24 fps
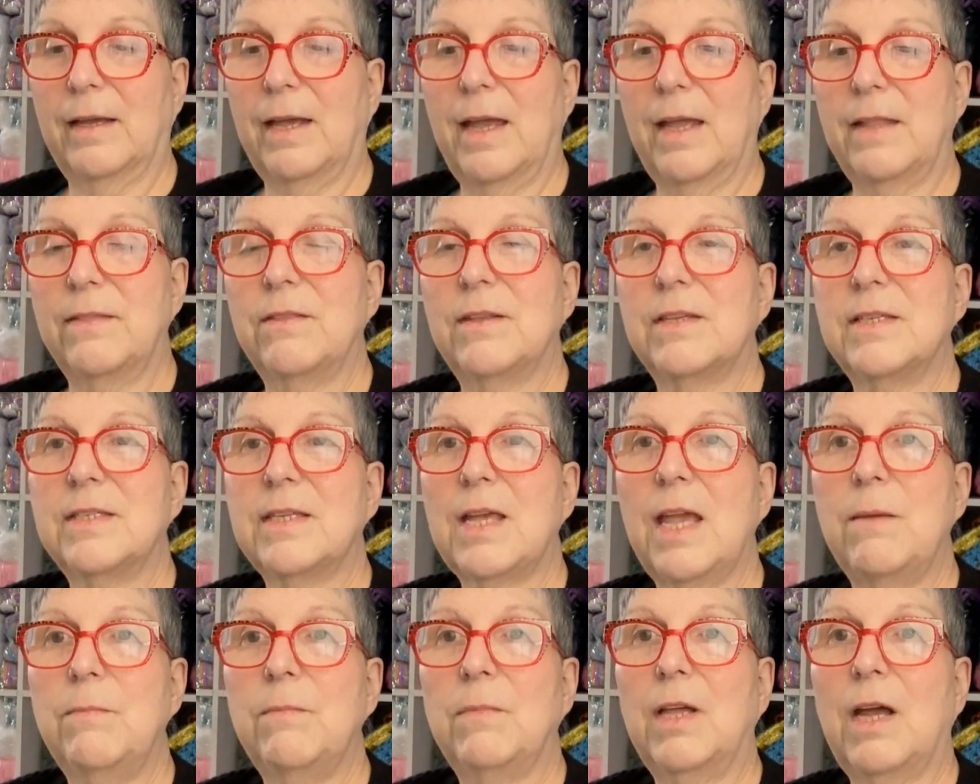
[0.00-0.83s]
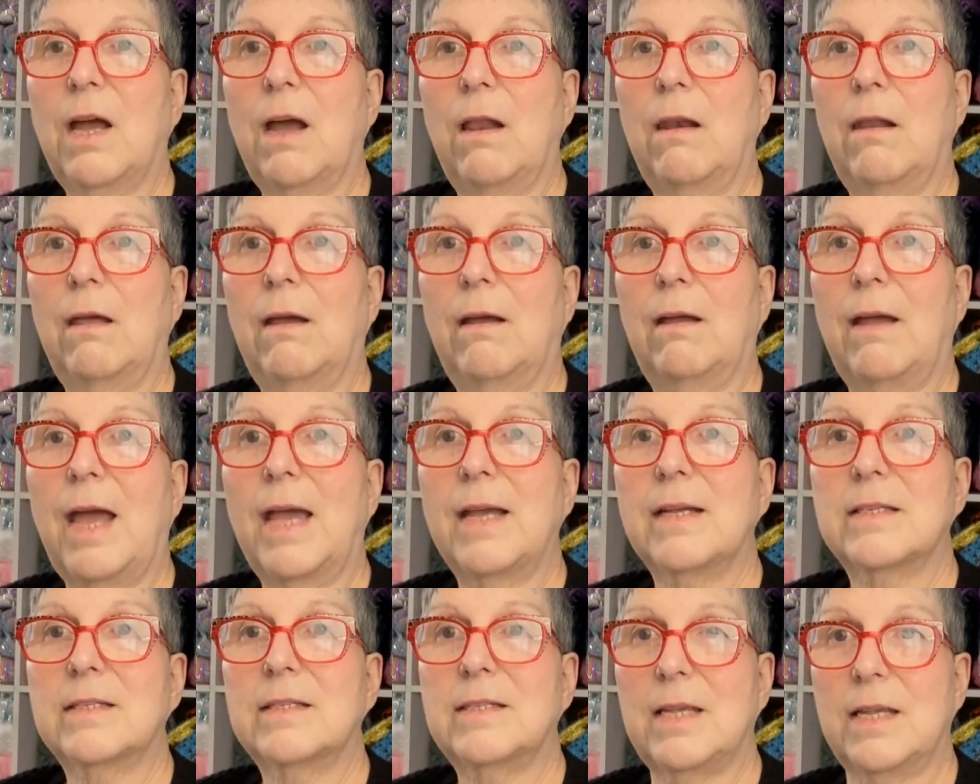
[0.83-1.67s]
And the same colour
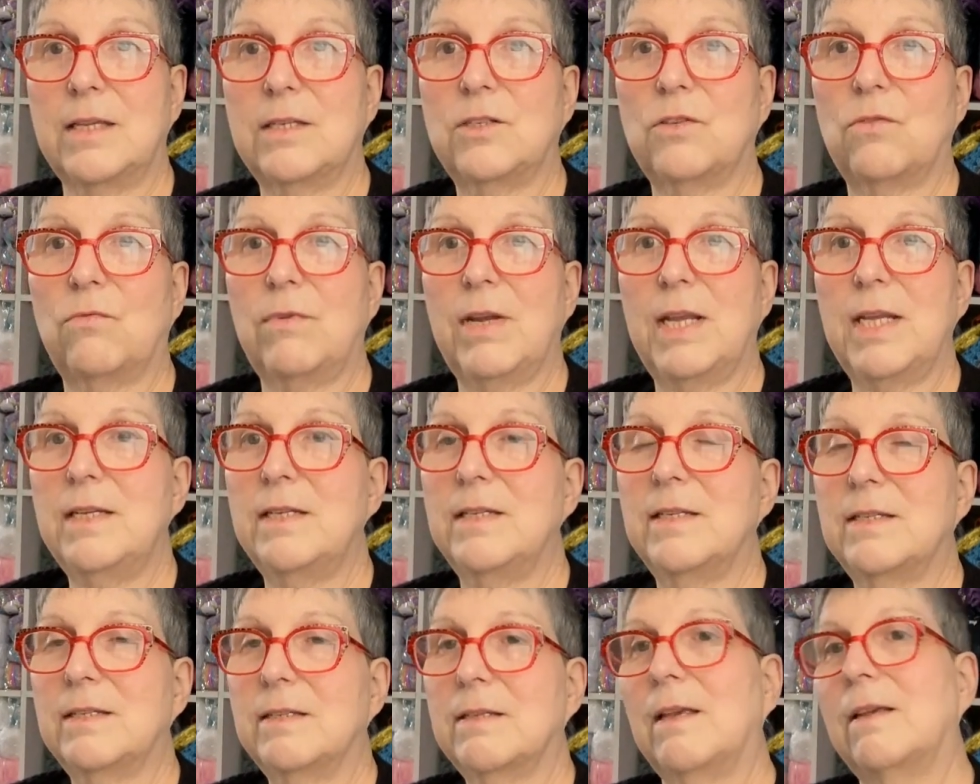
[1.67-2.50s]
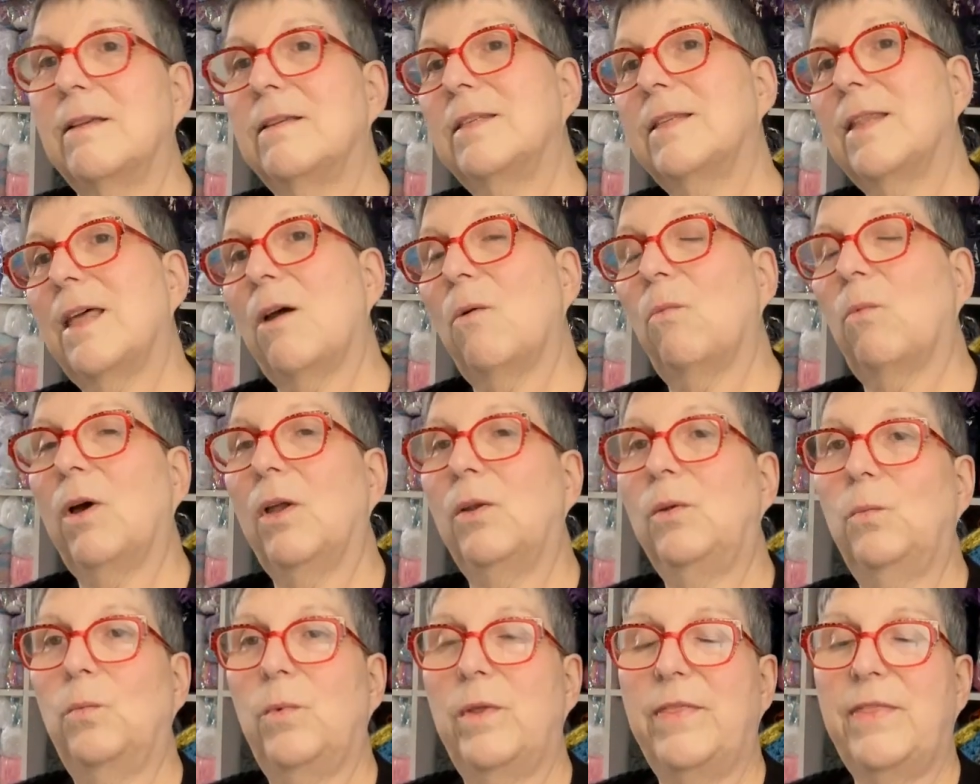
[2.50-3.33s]
accessories as that
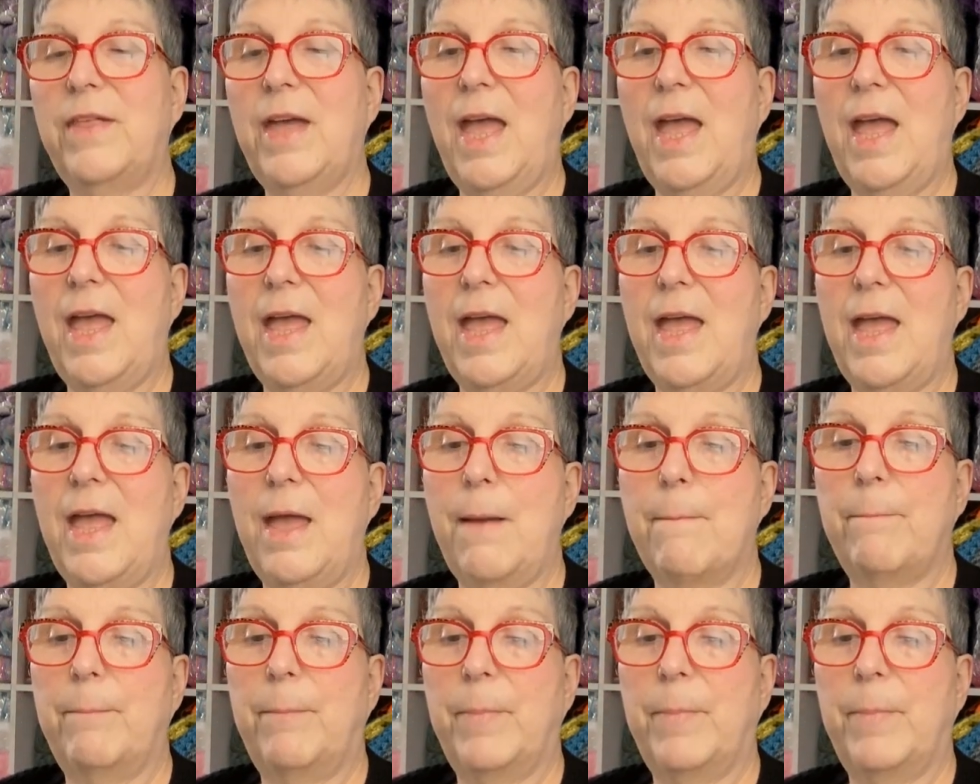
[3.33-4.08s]
one with the hair.